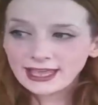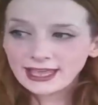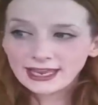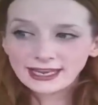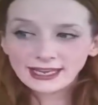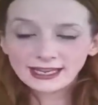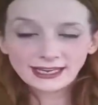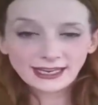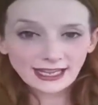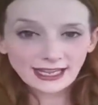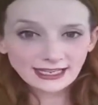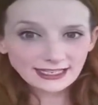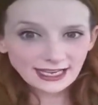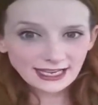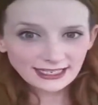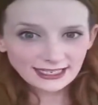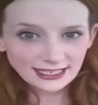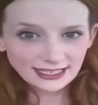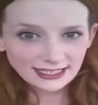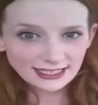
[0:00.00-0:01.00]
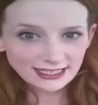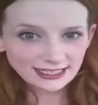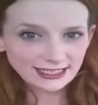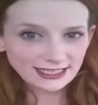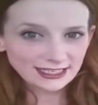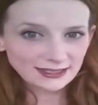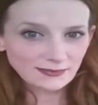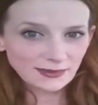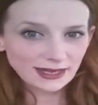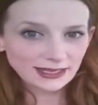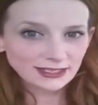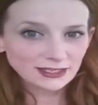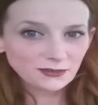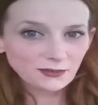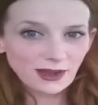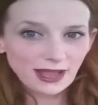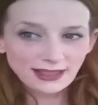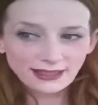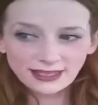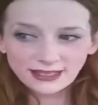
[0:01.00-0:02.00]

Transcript: getting a nice high density sponge wet.